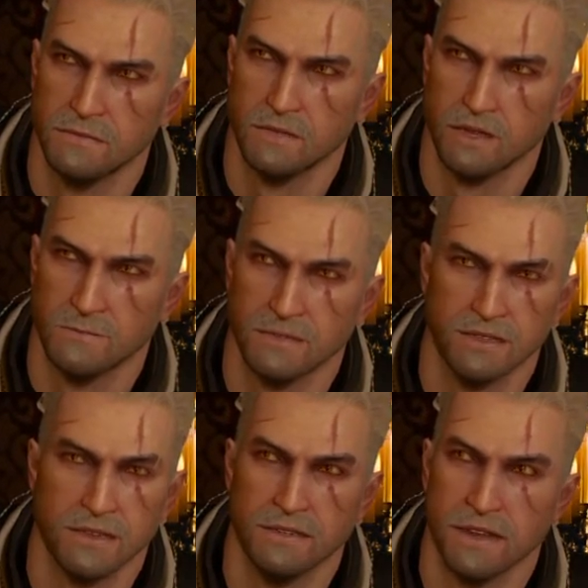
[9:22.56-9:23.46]
The
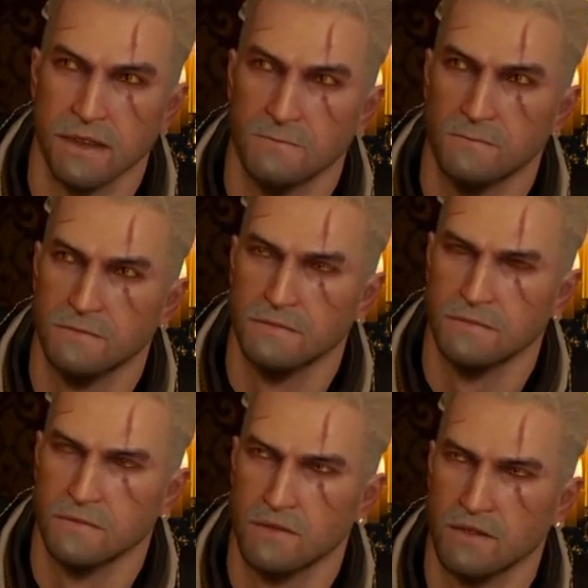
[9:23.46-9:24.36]
rosemary and thyme?
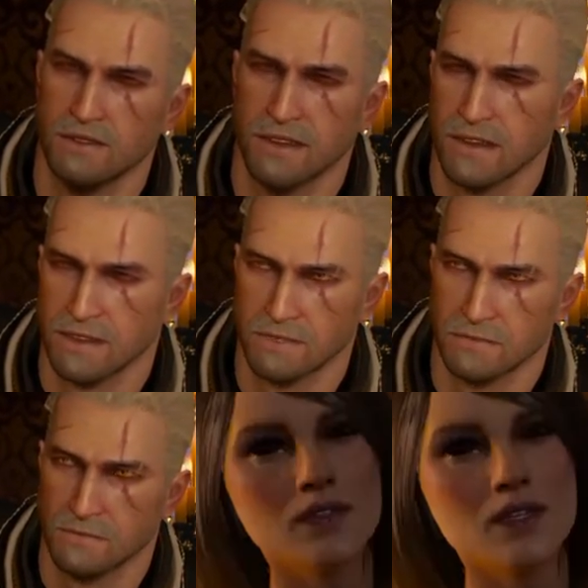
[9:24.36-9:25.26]
Where's that?
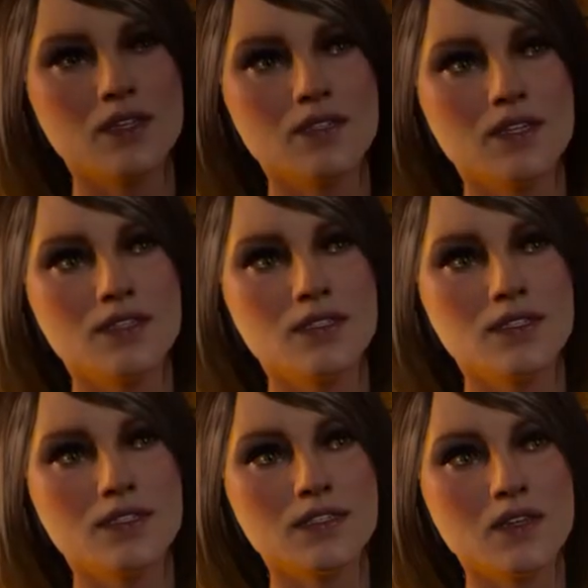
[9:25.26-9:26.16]
As you enter the
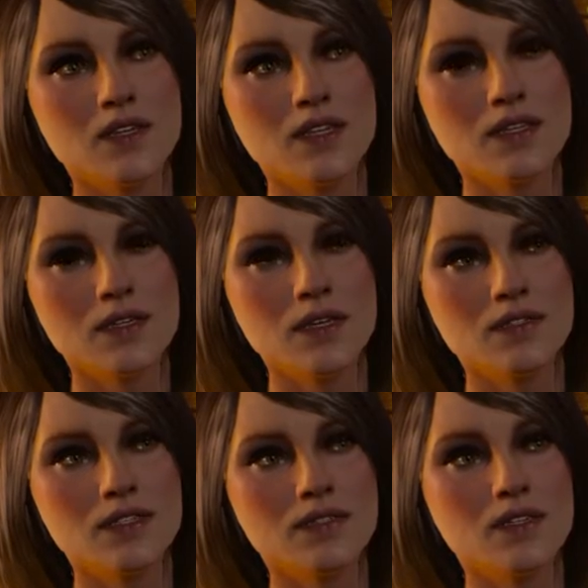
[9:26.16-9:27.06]
city through the red
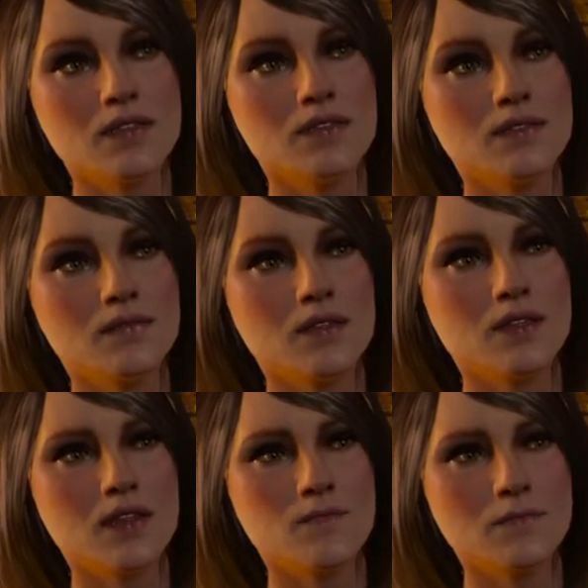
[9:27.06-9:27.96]
light district,
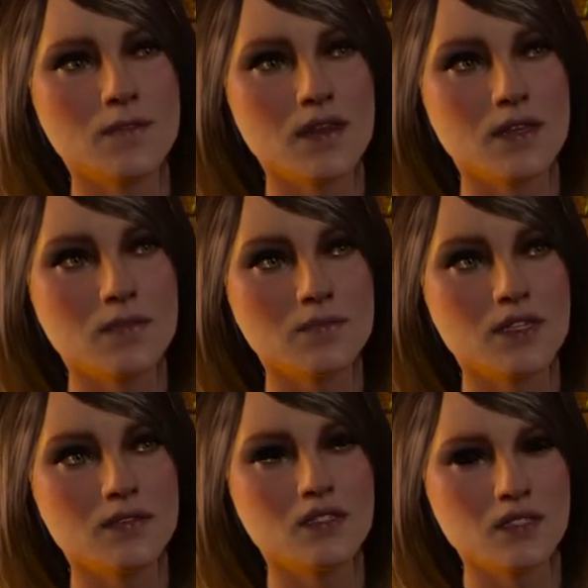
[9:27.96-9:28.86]
you come upon a
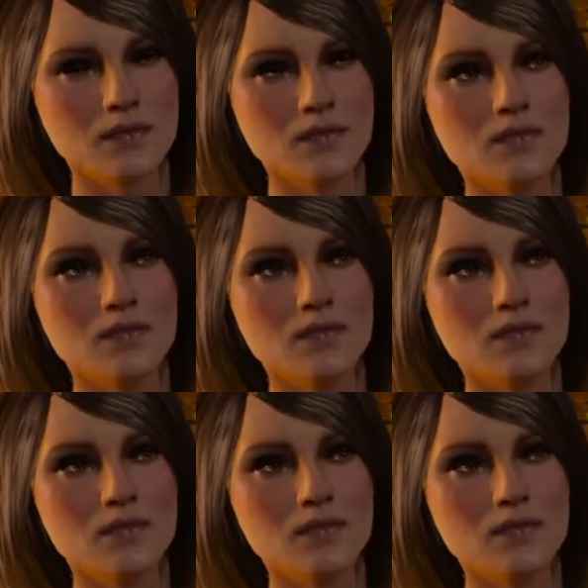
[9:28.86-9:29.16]
bridge.